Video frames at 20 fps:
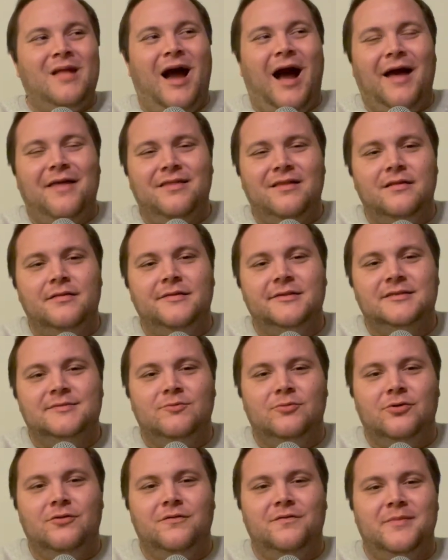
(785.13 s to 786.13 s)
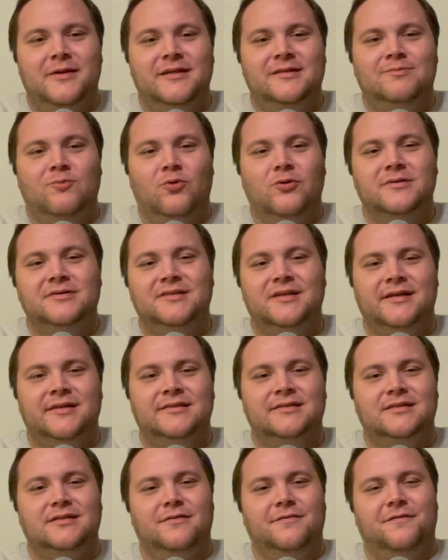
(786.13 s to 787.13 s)
I think this move makes more
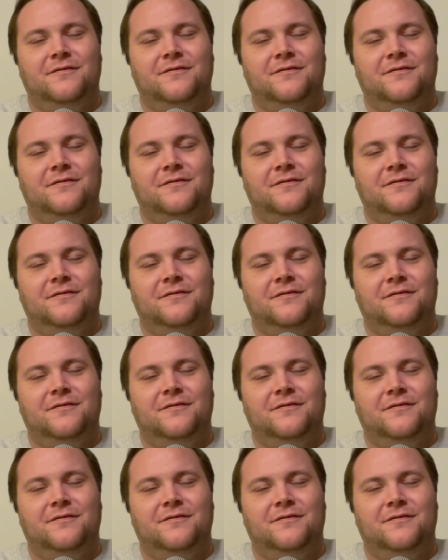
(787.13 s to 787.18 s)
sense